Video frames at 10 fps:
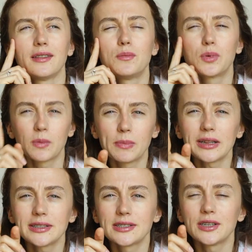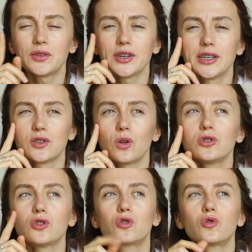the probability theory is
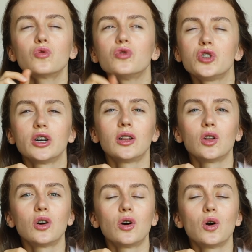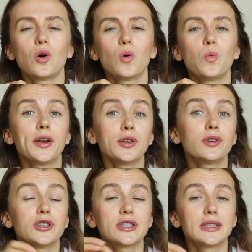also crucial uh, when
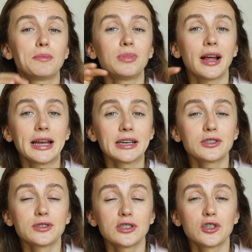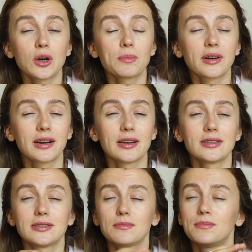you're just applying to the job
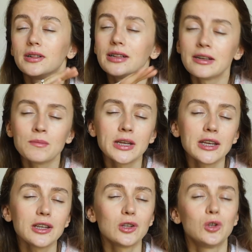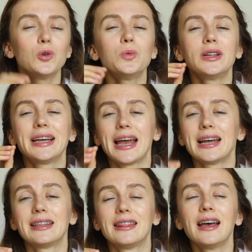because believe me, you will
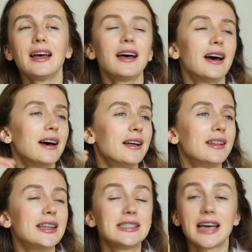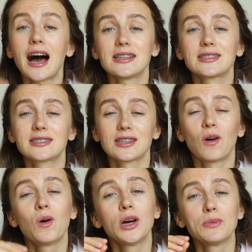get uh, the tasks
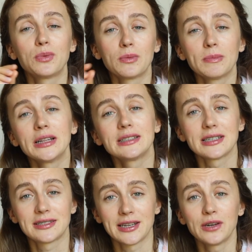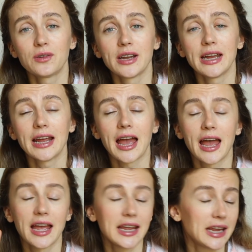on probability theory
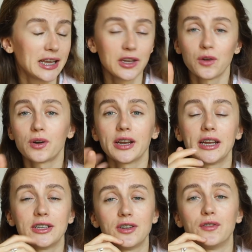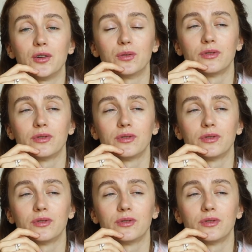in your interview.